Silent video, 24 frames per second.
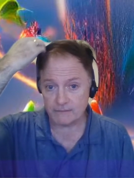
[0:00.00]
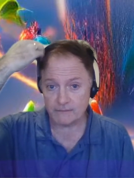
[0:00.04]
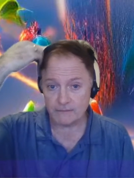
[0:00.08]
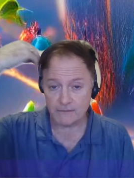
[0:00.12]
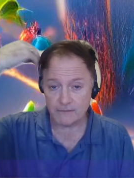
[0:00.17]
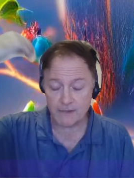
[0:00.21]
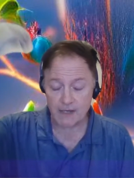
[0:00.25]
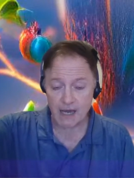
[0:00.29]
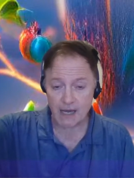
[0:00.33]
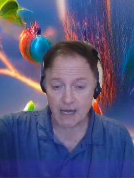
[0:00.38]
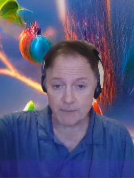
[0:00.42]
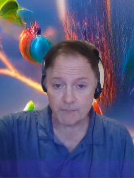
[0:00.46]

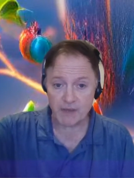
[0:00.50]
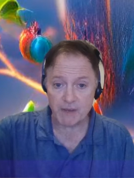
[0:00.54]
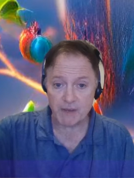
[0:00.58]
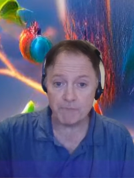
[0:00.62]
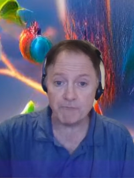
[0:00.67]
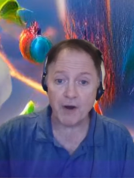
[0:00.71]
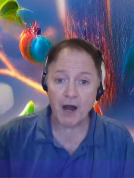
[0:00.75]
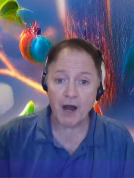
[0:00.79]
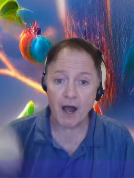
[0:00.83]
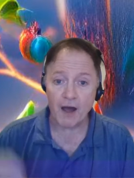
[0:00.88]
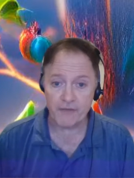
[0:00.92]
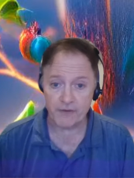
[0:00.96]
not be
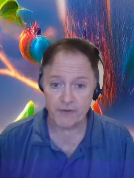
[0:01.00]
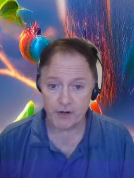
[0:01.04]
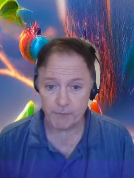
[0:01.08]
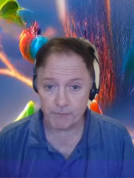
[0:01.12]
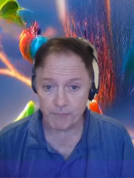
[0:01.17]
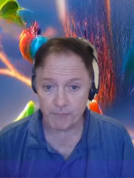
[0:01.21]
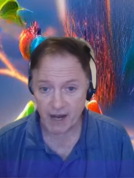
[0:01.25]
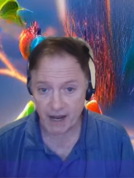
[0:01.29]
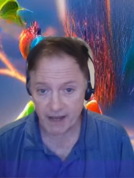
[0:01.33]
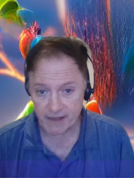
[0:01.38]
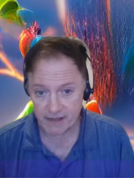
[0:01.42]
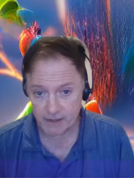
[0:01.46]
bothered
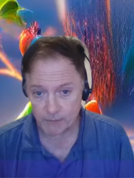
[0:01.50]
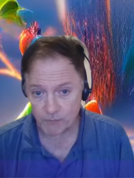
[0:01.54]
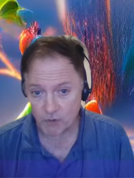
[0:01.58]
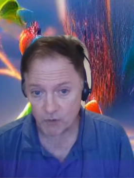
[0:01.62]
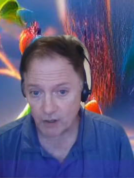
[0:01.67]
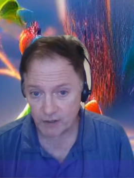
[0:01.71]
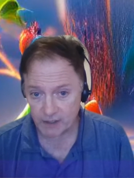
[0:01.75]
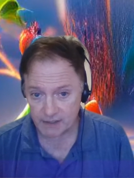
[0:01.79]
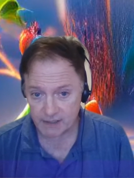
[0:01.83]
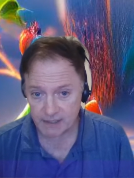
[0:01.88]
by them all the